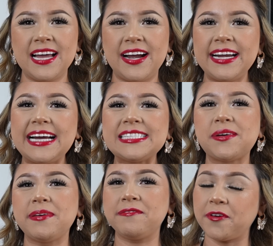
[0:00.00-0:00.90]
Alrighty guys, so
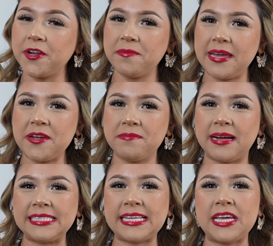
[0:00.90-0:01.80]
before you make your
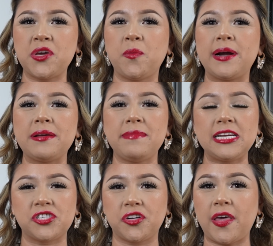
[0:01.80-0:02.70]
masa, you want to make
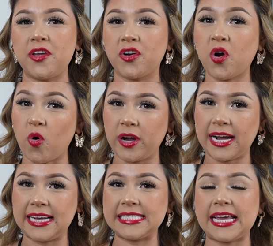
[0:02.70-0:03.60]
sure that your corn
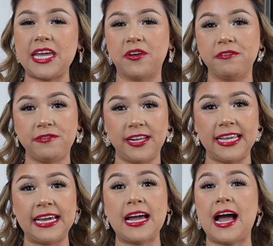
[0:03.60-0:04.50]
husk and your
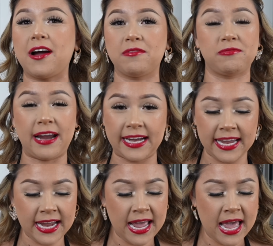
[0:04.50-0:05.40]
filling are
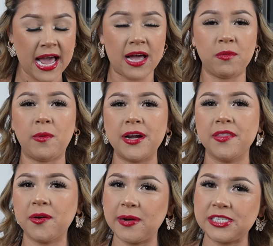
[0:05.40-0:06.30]
ready. One of
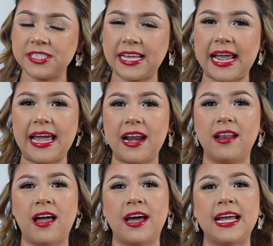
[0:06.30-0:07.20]
the questions that I get a
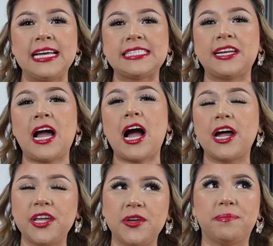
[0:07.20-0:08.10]
lot is on how
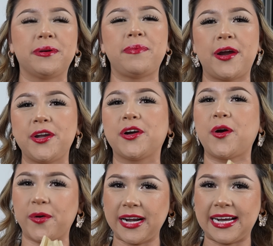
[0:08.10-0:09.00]
do you prepare your
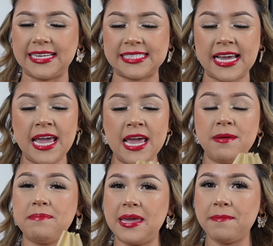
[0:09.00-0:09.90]
corn husk?
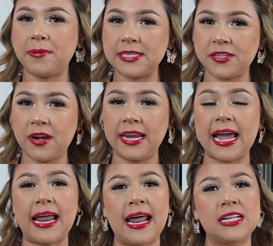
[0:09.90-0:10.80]
Me personally,
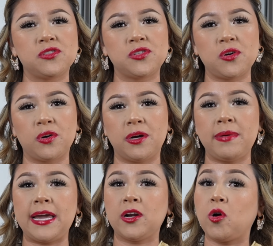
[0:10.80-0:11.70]
I like to soak them
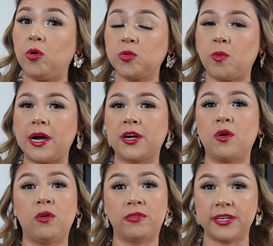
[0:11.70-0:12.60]
in cold water
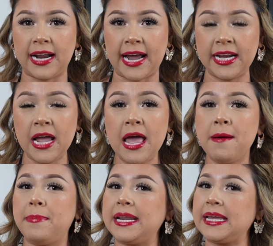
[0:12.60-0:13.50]
overnight,
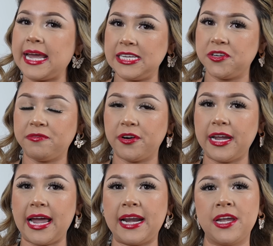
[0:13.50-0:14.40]
but in case you
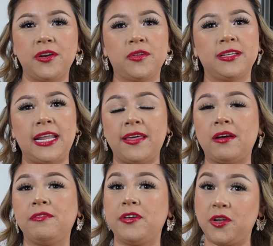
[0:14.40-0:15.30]
forget, the day
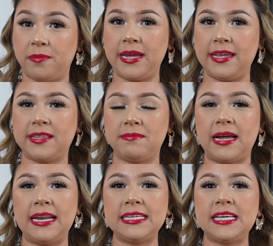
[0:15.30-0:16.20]
that you're making
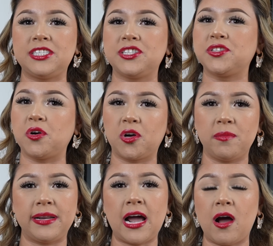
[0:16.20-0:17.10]
tamales, just soak
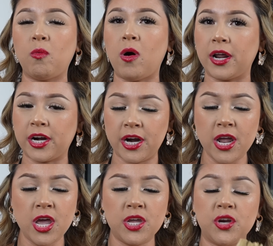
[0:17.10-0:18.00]
them in hot water.
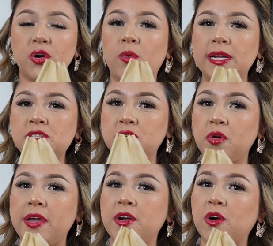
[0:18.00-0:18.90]
You're going to know
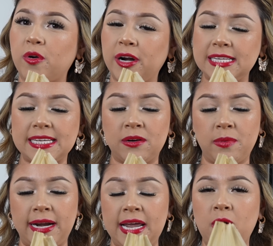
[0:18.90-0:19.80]
that your corn husks are
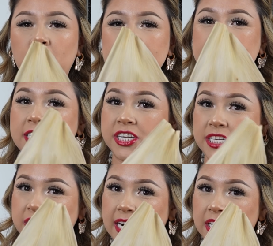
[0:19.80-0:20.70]
ready once they
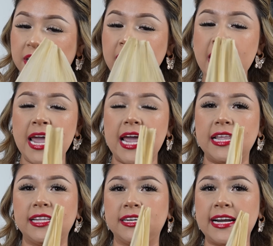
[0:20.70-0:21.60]
change color
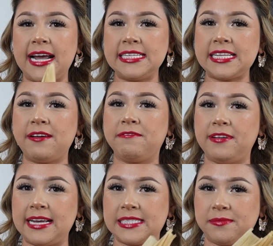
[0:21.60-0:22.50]
and they're nice and
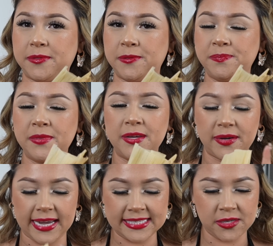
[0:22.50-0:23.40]
flexible.
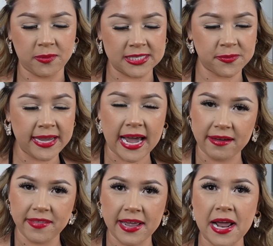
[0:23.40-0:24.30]
Okay, so once we have
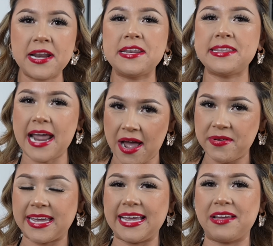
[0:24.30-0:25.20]
that, now we
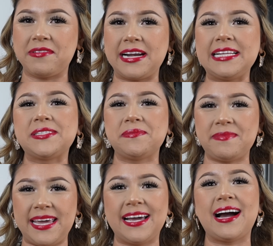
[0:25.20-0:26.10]
can get ready to
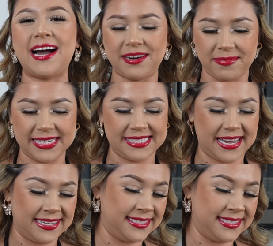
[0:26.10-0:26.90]
make our masa.